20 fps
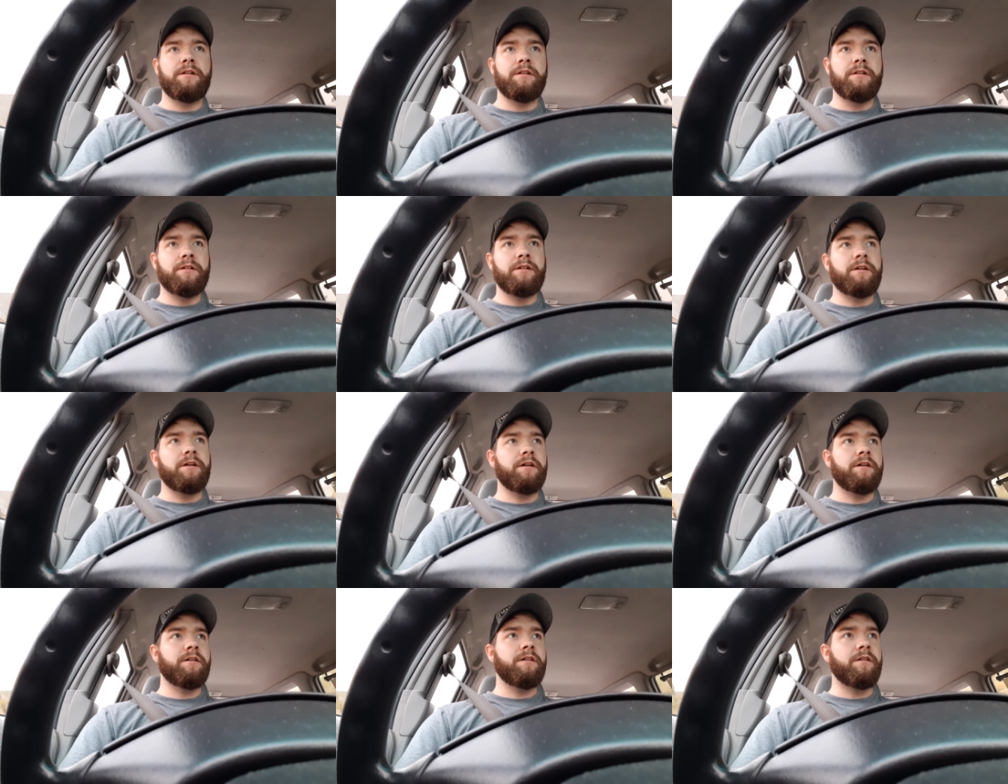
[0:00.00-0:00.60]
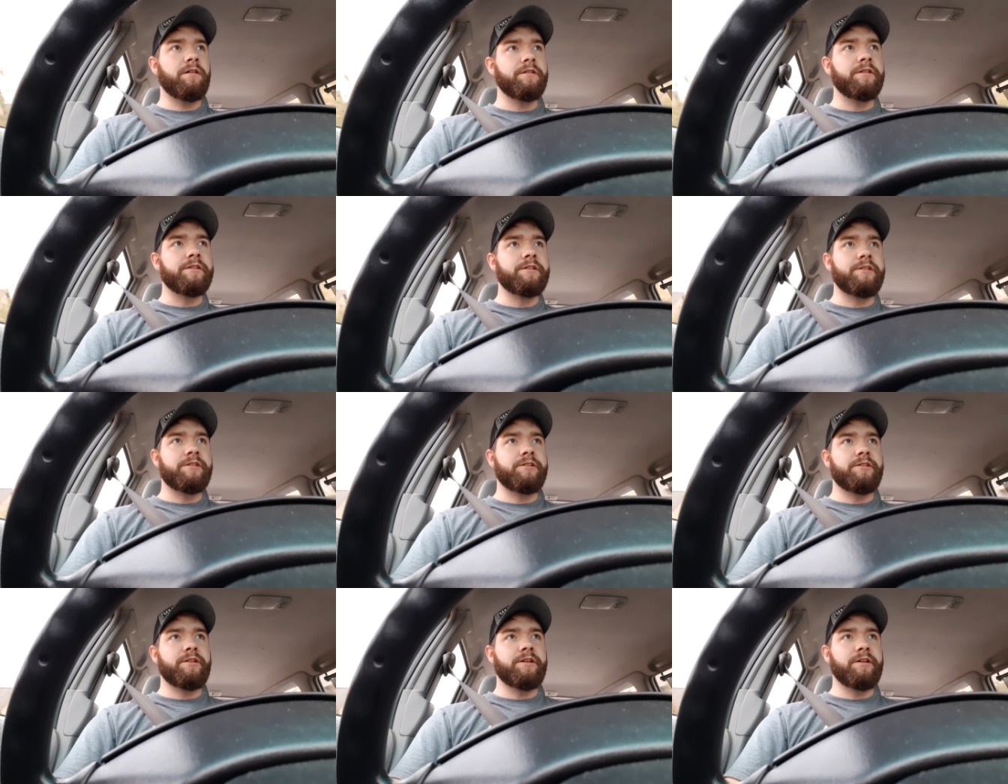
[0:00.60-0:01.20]
on
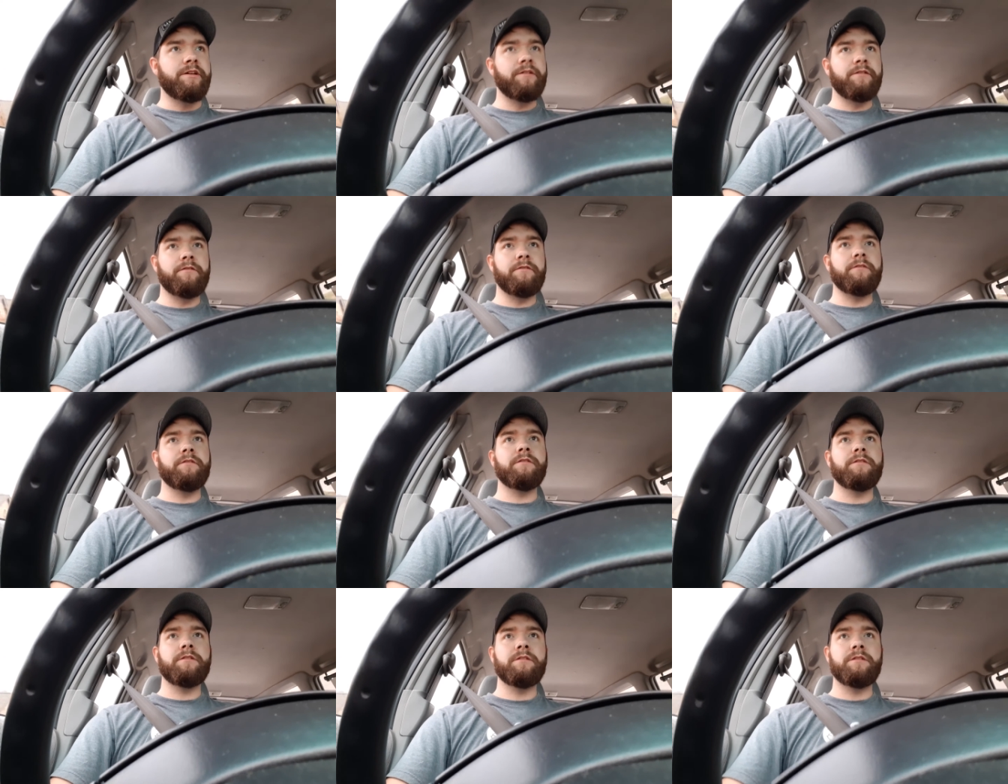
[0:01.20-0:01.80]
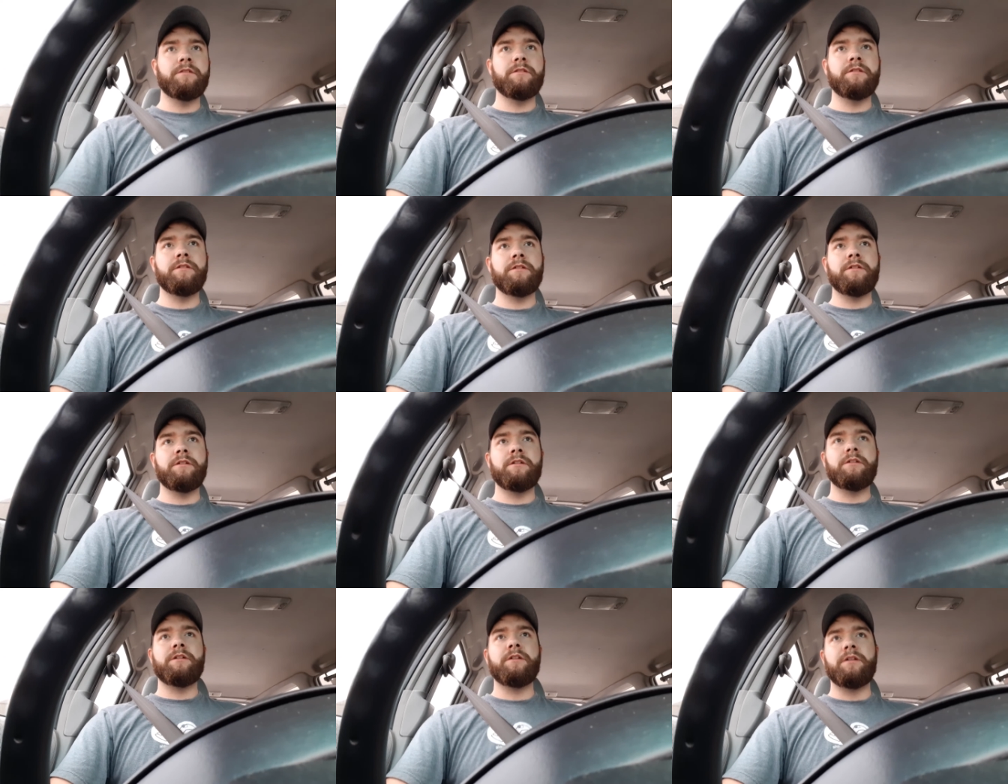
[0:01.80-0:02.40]
this channel.
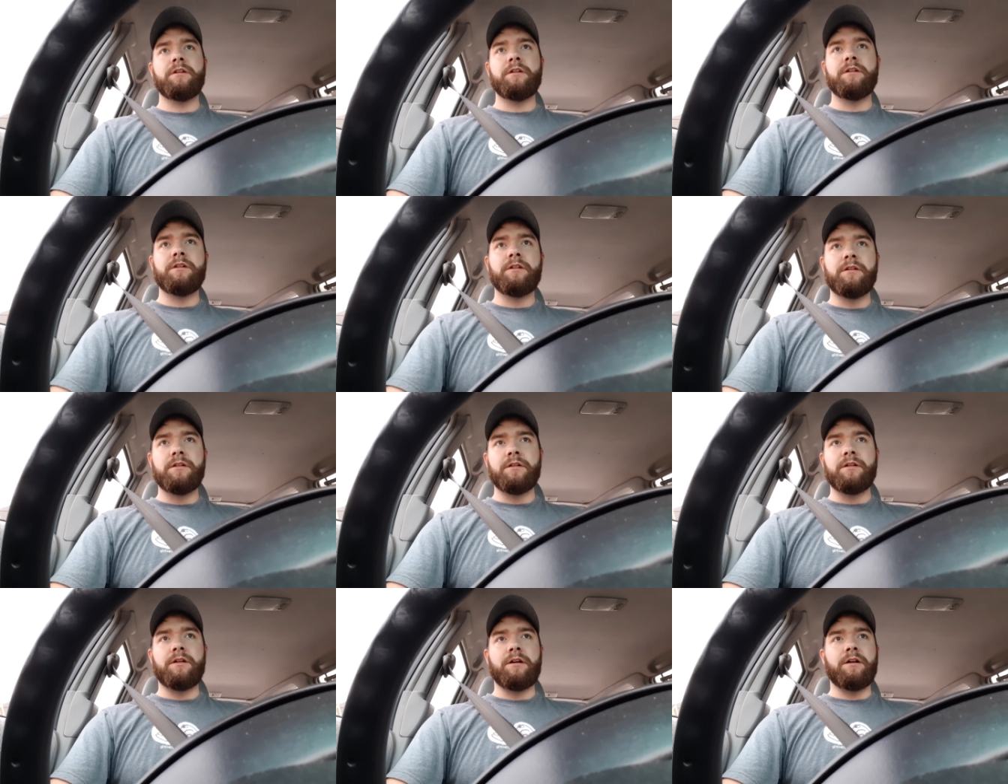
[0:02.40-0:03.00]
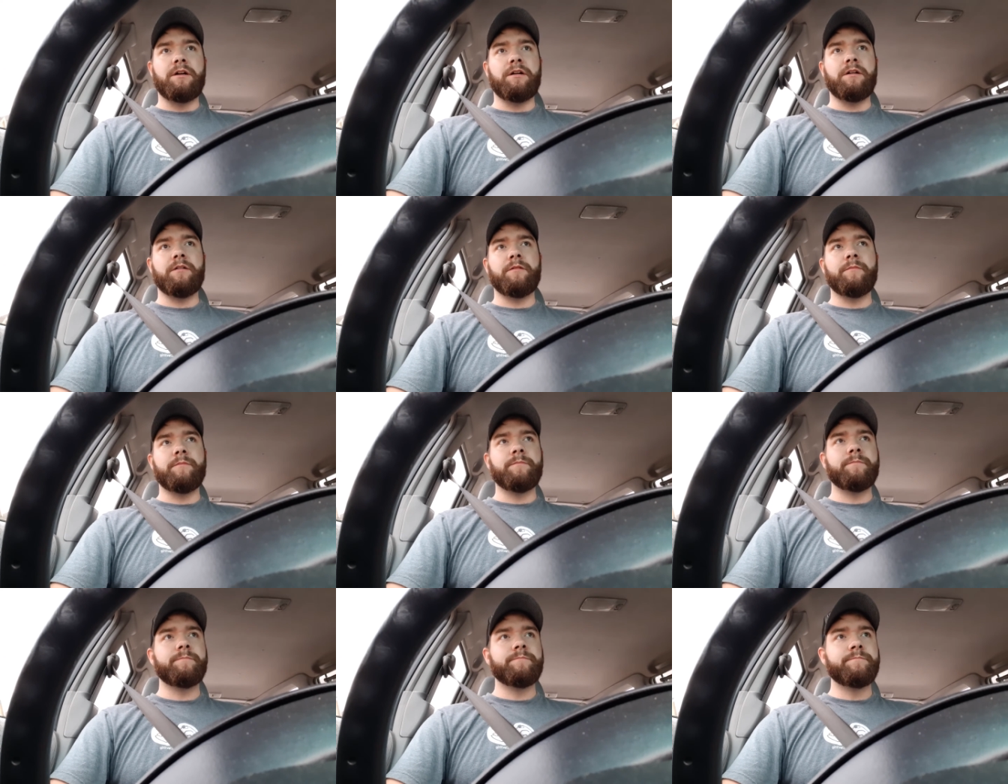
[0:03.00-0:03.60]

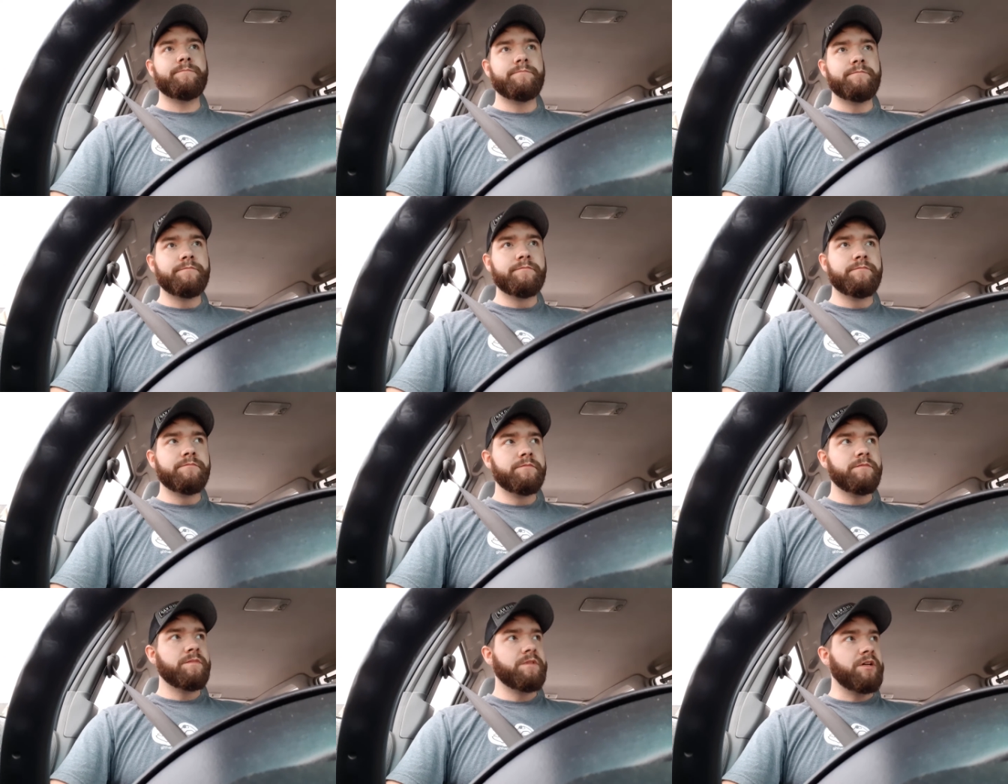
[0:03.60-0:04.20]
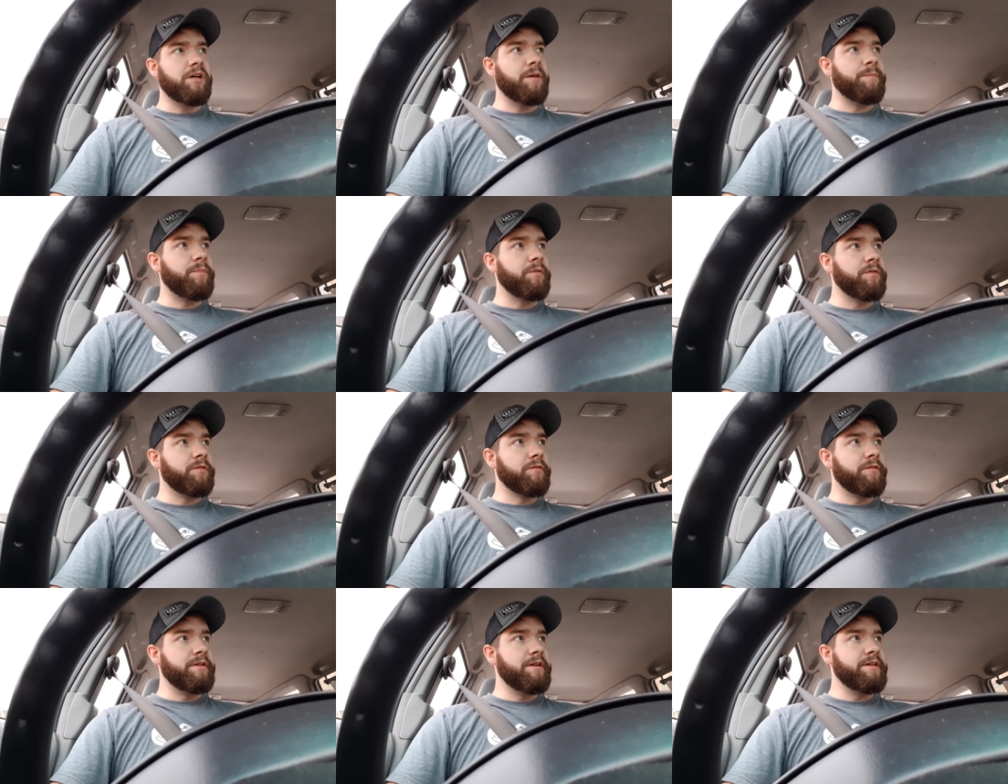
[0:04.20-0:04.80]
A
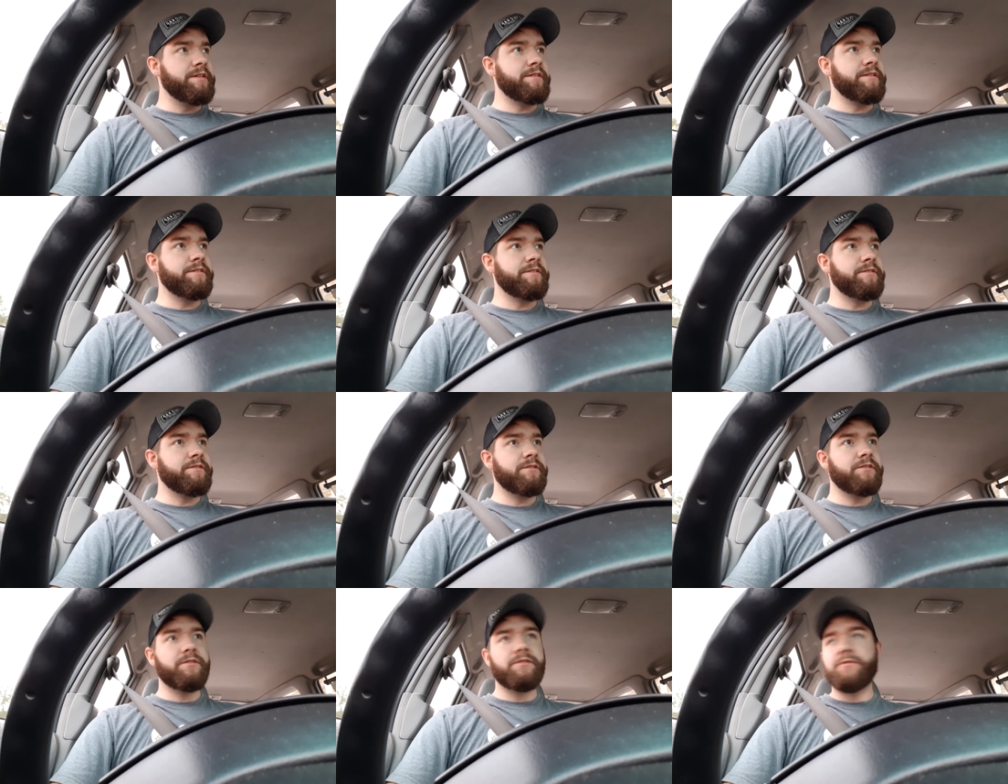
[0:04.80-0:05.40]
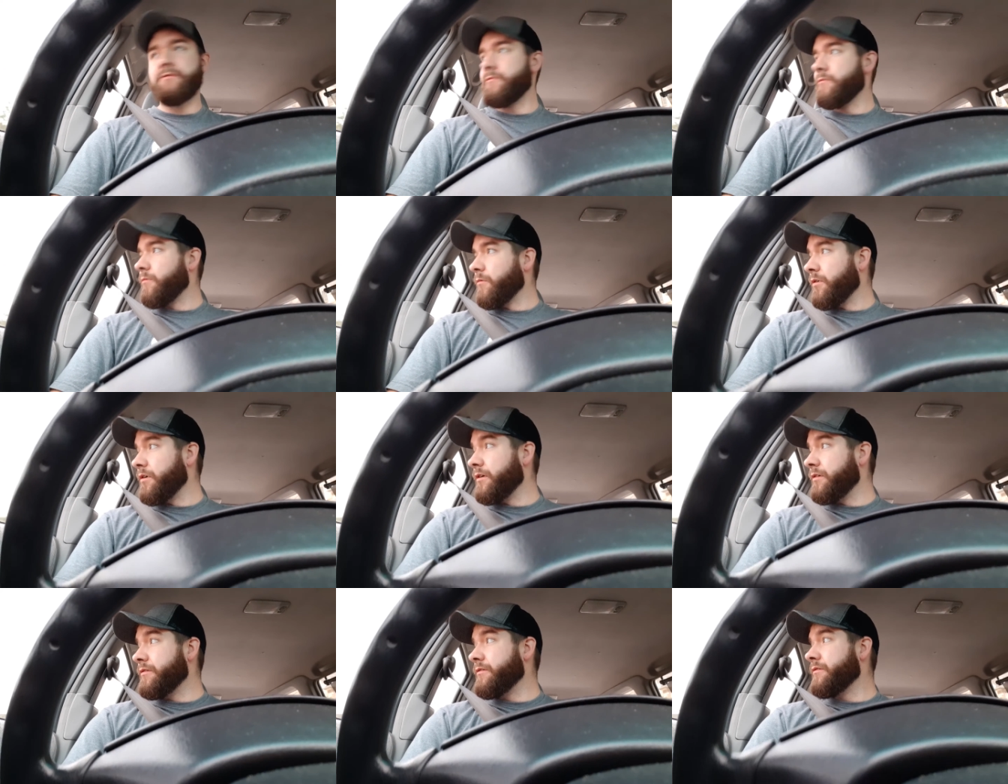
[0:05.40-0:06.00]
couple of reasons.
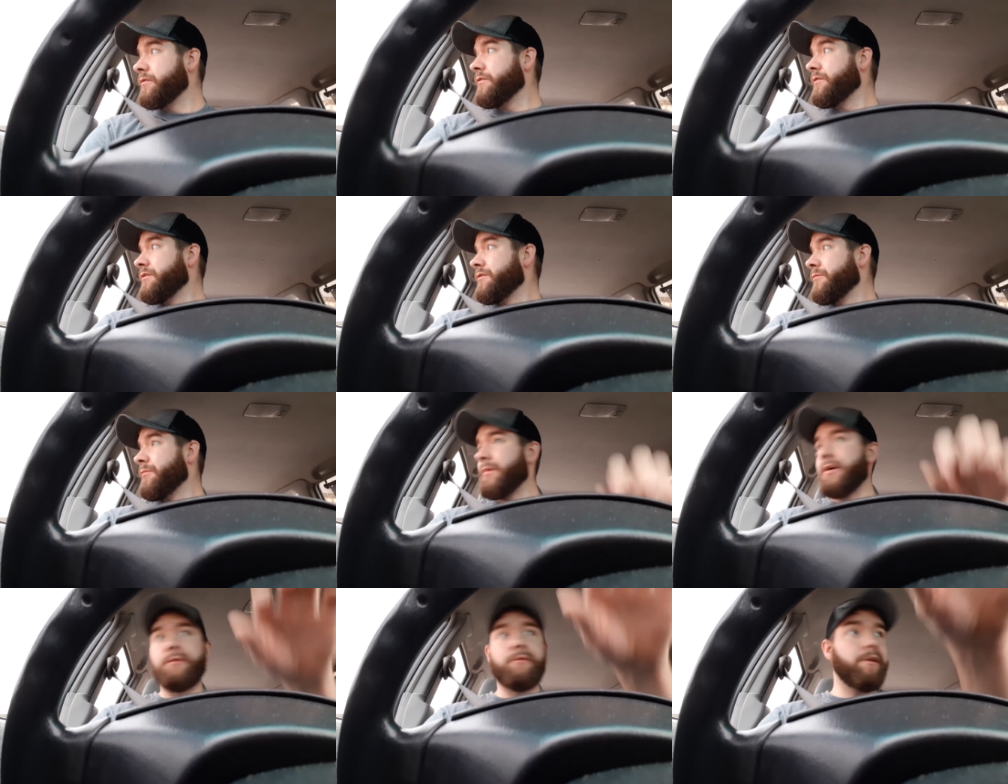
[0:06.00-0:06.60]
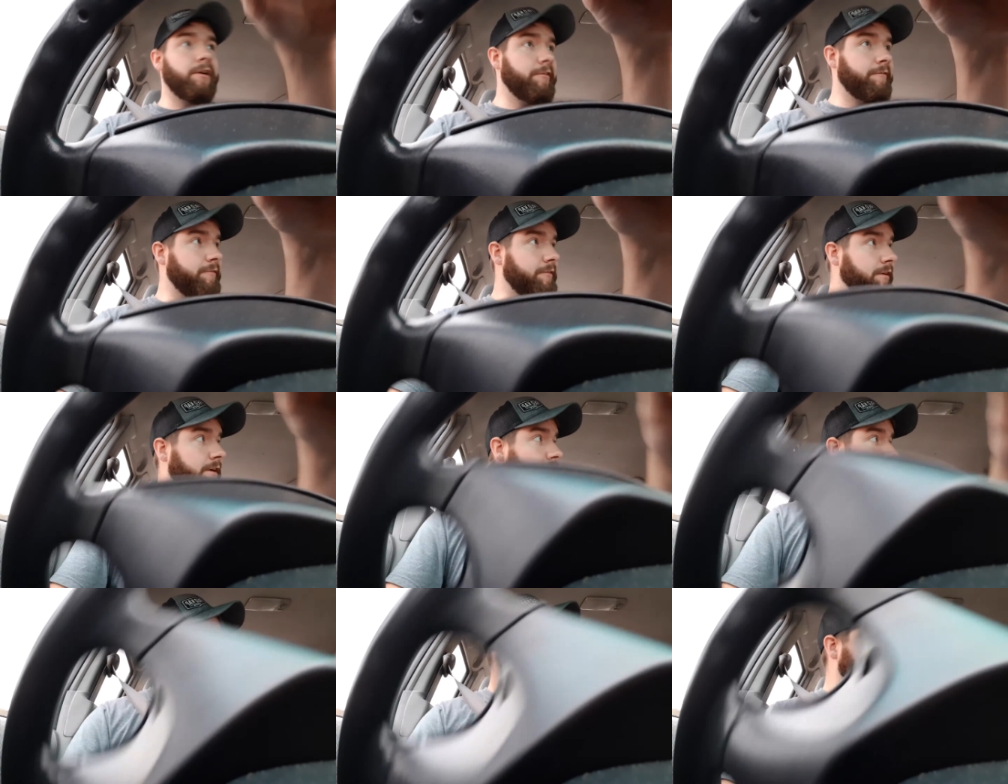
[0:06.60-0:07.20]
One, my wife
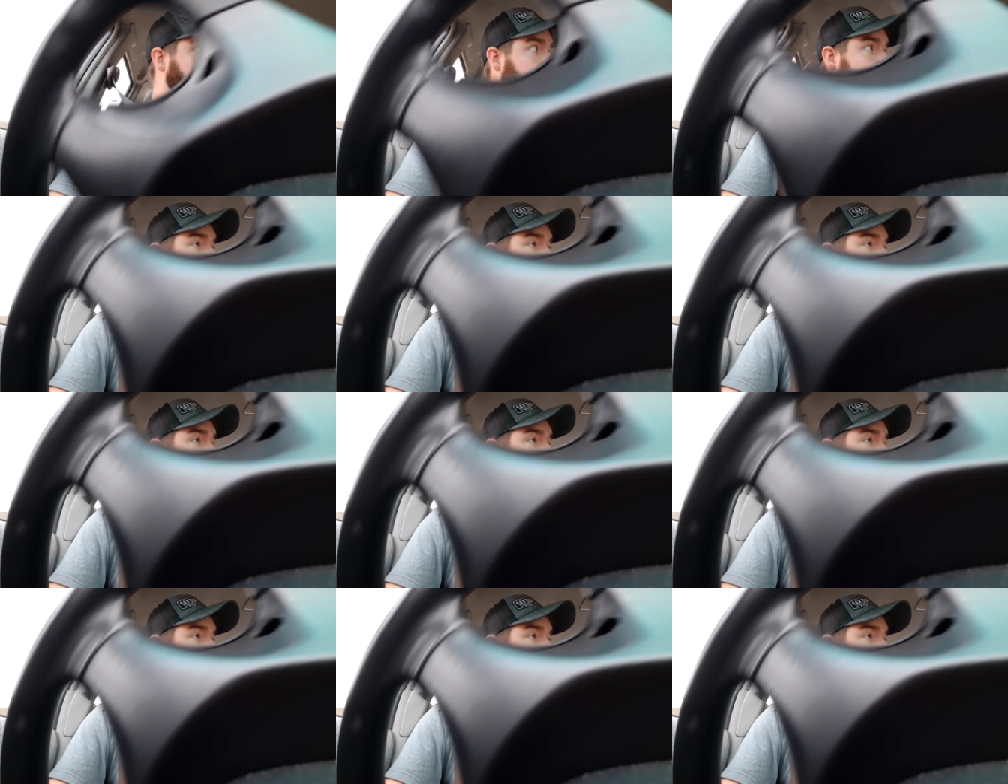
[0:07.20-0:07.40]
and I had a